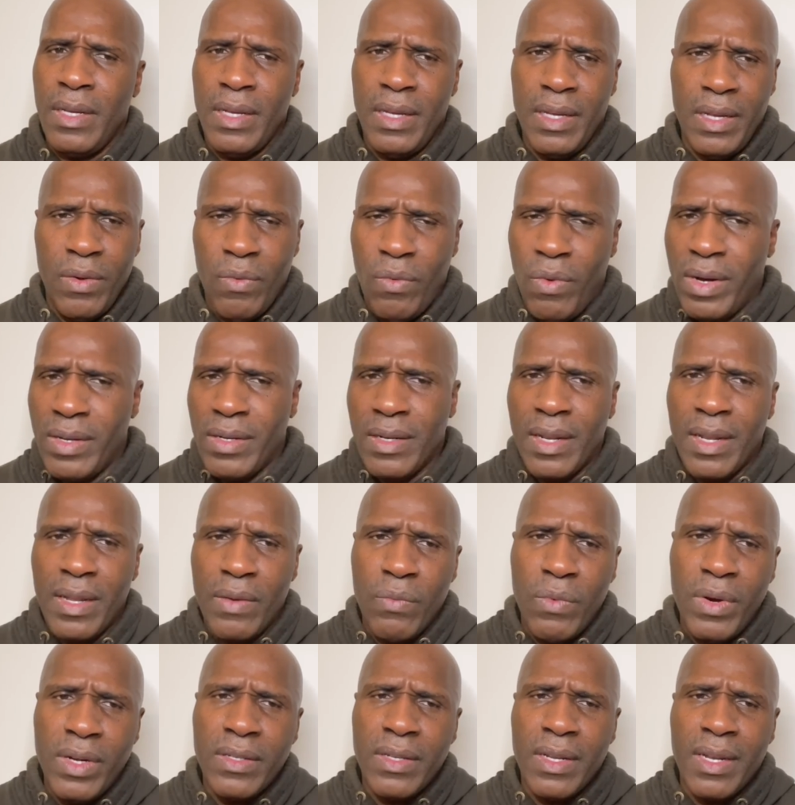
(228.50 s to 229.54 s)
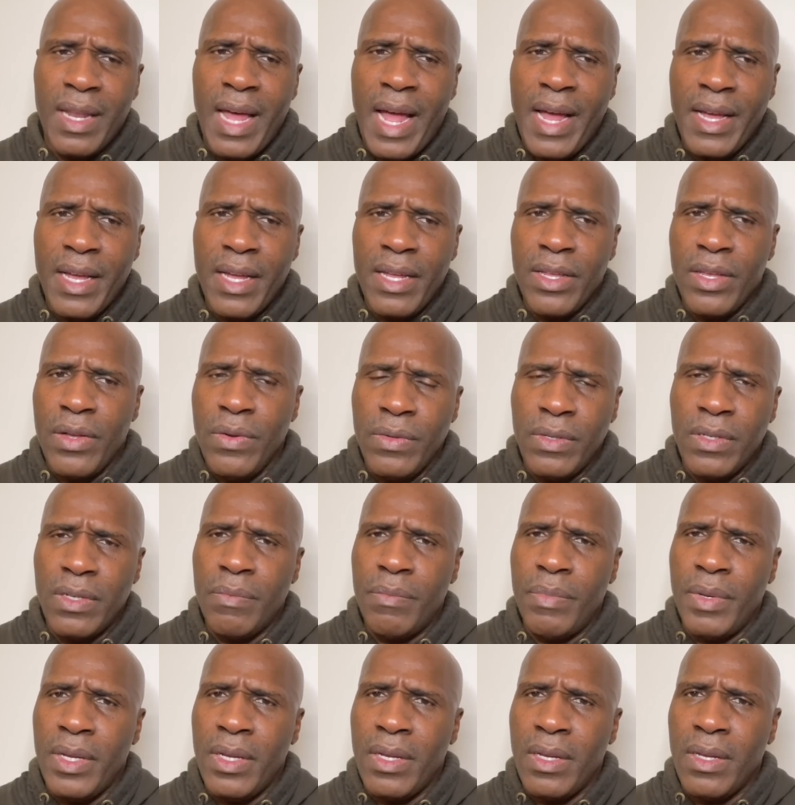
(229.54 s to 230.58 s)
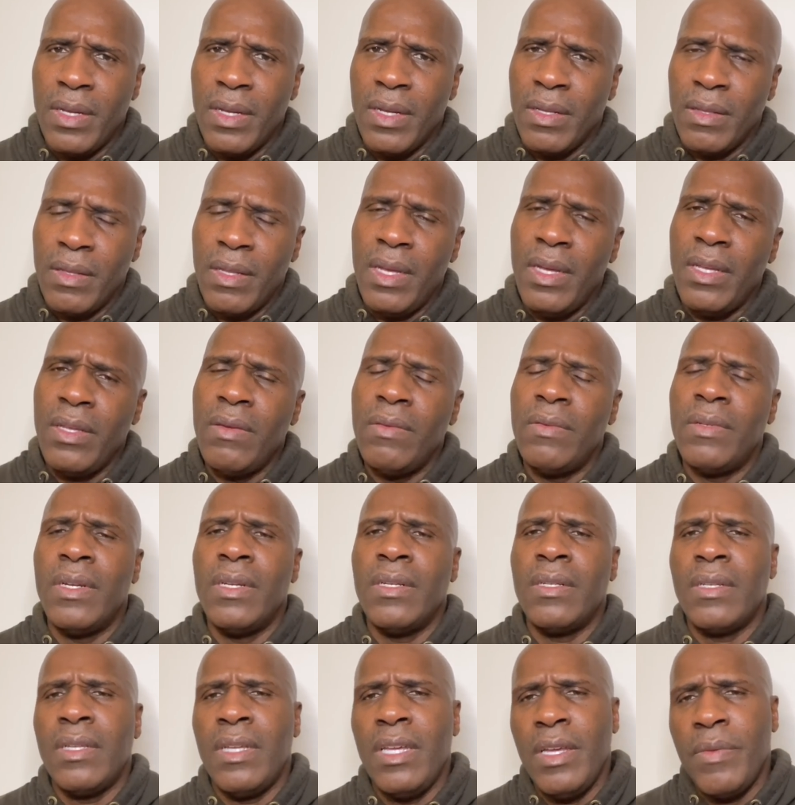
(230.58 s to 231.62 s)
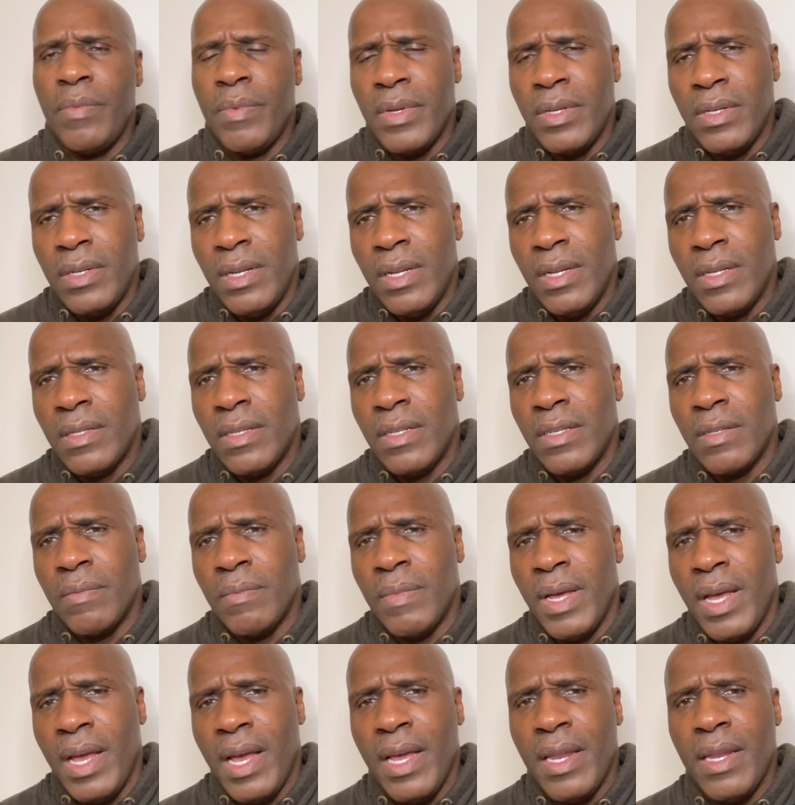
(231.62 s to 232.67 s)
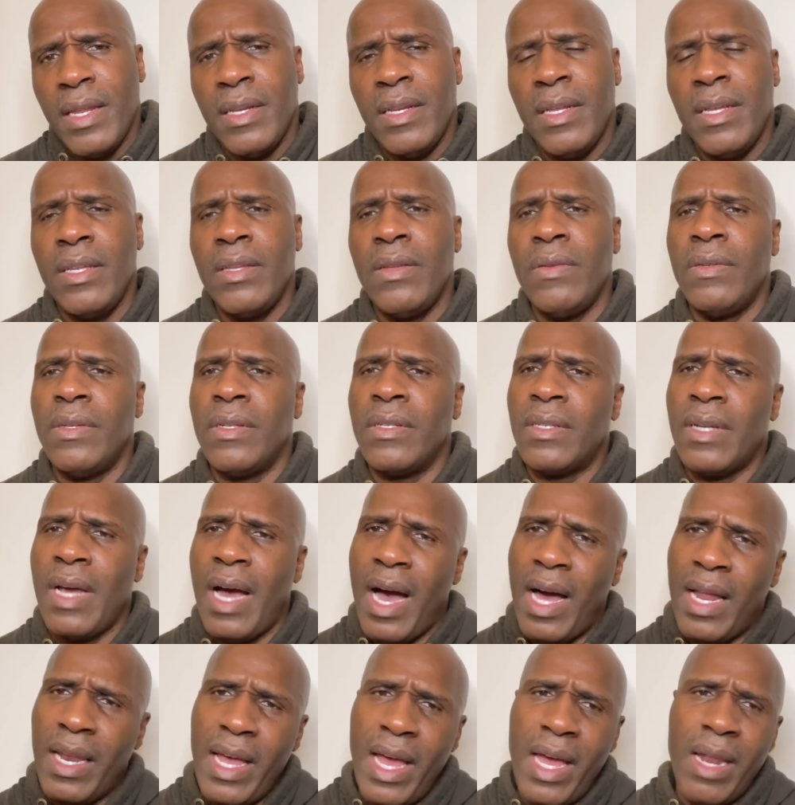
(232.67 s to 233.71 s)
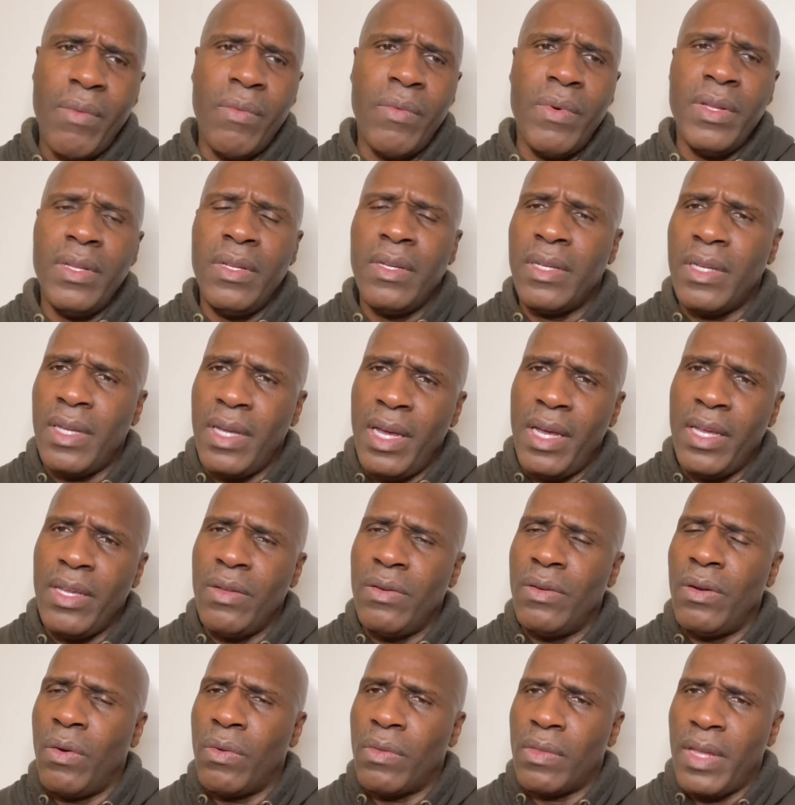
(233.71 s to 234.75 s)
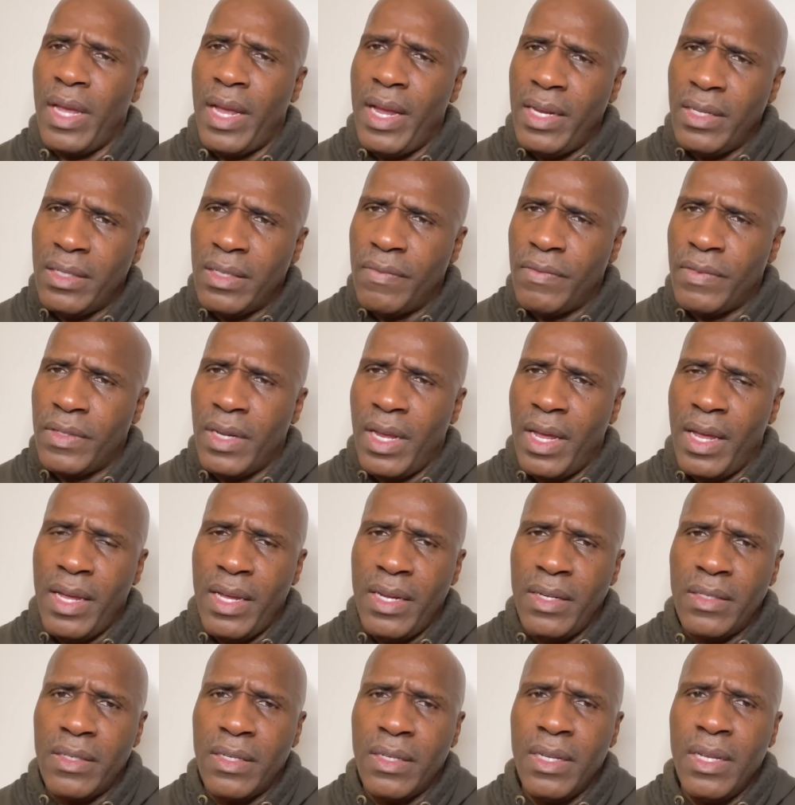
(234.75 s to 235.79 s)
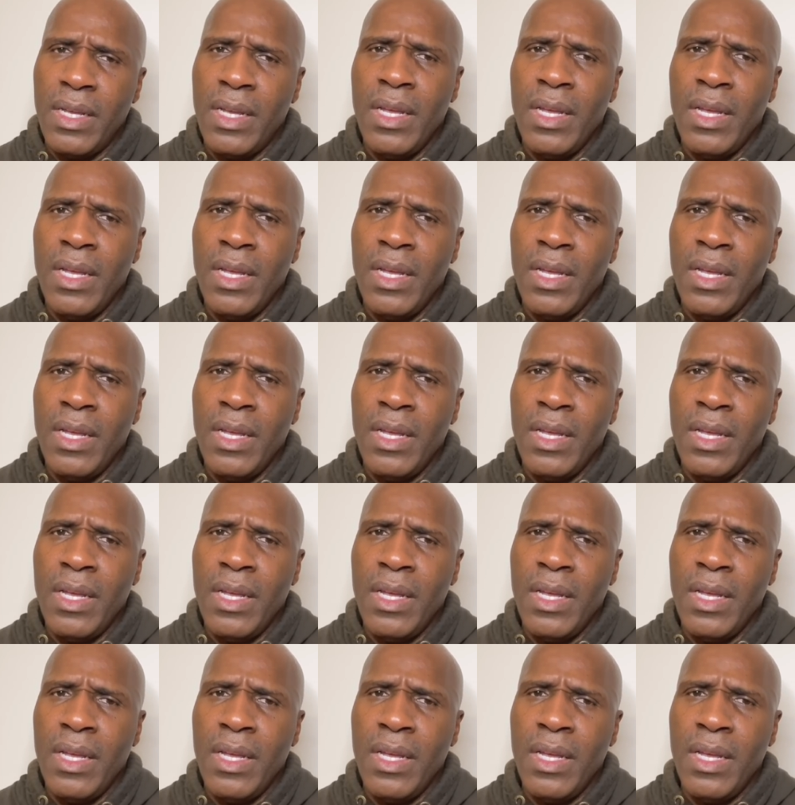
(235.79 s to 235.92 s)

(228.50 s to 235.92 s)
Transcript: It wasn't like it used to be. Then you just keep your distance, man, and then you just holler at him when you can. You know things have changed.